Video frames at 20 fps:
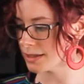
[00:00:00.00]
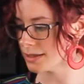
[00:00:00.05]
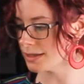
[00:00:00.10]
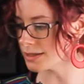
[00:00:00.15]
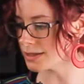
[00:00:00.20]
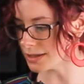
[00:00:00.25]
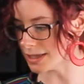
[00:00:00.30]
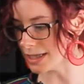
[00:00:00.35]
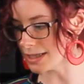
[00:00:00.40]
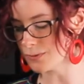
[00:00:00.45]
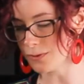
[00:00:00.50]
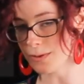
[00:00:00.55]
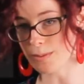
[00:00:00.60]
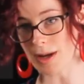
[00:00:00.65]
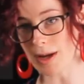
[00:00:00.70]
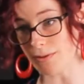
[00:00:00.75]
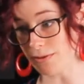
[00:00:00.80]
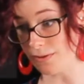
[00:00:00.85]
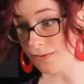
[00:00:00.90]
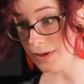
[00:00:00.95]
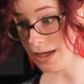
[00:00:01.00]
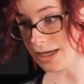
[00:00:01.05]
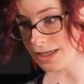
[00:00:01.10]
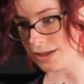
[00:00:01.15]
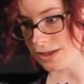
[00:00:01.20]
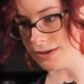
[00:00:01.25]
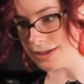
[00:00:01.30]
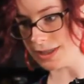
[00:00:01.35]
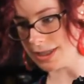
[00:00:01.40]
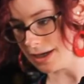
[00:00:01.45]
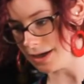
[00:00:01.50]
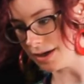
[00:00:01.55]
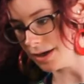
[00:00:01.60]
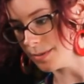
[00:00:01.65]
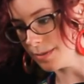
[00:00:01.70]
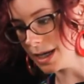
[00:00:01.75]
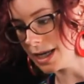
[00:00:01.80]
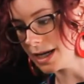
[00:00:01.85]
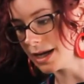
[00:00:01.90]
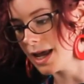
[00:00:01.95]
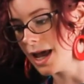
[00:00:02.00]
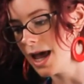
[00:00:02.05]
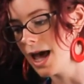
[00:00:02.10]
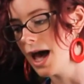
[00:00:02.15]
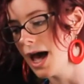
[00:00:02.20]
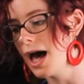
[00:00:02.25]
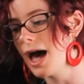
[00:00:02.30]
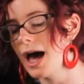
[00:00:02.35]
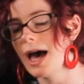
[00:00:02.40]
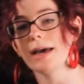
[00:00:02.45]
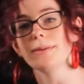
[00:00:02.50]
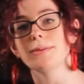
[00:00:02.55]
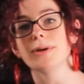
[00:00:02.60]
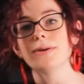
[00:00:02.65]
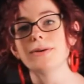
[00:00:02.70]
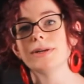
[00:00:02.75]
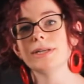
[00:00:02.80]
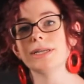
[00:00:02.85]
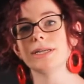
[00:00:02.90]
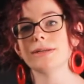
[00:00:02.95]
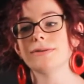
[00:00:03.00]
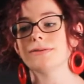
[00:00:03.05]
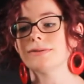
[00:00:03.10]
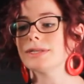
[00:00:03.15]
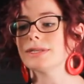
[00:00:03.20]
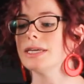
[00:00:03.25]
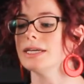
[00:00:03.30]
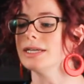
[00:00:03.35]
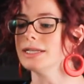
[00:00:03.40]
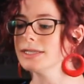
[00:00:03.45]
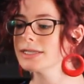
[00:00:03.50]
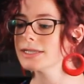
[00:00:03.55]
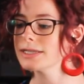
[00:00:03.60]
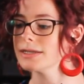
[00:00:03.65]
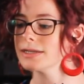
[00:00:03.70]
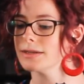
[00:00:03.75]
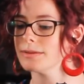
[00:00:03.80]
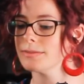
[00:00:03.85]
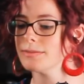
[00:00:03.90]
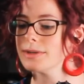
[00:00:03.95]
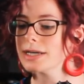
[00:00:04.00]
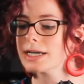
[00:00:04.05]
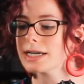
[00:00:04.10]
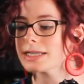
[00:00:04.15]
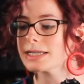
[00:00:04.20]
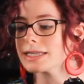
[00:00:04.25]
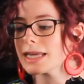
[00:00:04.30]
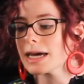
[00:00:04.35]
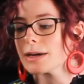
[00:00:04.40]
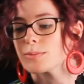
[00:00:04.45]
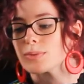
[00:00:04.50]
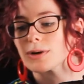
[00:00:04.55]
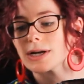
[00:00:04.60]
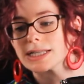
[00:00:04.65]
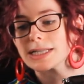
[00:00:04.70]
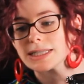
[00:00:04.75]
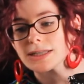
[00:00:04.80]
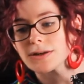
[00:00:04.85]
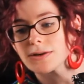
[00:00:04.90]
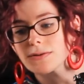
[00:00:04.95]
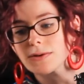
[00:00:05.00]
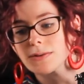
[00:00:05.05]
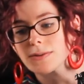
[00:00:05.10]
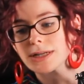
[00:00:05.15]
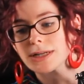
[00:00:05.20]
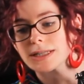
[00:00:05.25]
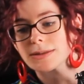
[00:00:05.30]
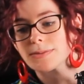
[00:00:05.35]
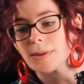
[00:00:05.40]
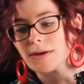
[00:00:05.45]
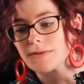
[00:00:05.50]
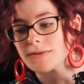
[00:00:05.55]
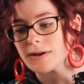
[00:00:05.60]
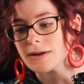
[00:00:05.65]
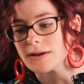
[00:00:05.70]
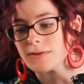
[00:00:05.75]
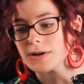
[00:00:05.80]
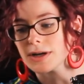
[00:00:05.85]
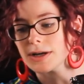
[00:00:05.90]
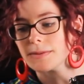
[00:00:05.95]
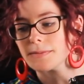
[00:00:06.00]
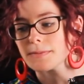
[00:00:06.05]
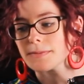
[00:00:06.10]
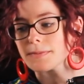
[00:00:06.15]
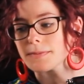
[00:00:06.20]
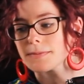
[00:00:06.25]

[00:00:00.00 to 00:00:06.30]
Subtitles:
So that's where my reflector is going to come in. I'm going to use this because that bright silver one is my favorite.